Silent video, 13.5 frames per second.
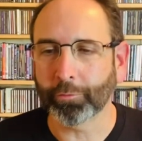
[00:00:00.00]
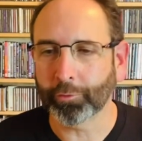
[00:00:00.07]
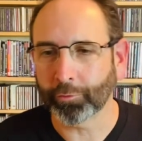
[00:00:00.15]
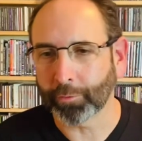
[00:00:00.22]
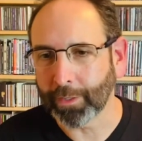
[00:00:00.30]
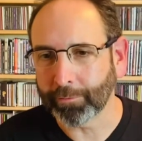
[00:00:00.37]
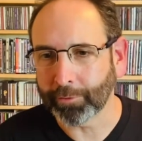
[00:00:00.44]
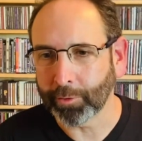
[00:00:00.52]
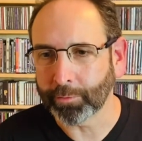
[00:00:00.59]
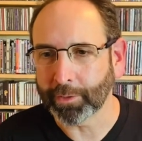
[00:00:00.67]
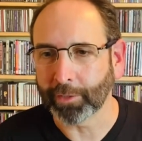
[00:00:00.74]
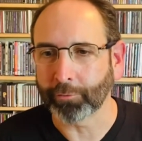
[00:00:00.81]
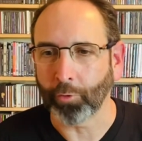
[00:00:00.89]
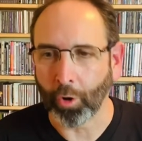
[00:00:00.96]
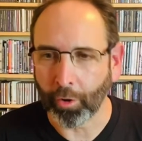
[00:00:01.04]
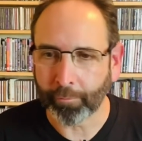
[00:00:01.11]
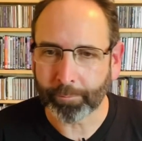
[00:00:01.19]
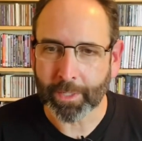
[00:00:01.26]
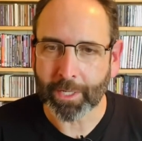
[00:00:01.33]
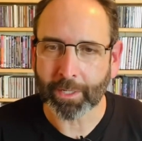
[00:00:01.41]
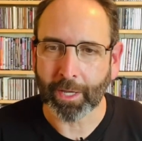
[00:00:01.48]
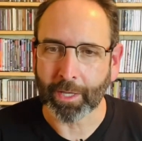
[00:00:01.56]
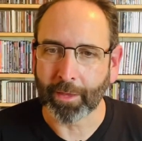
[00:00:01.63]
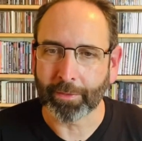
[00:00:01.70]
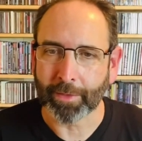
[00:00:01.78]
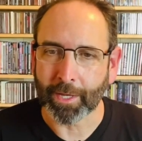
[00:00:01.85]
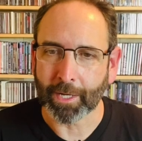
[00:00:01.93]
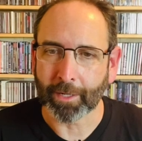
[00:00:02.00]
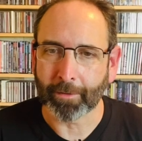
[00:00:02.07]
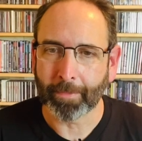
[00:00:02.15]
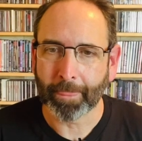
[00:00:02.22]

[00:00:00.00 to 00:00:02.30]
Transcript: Shrieve's doing this offbeat kind of thing.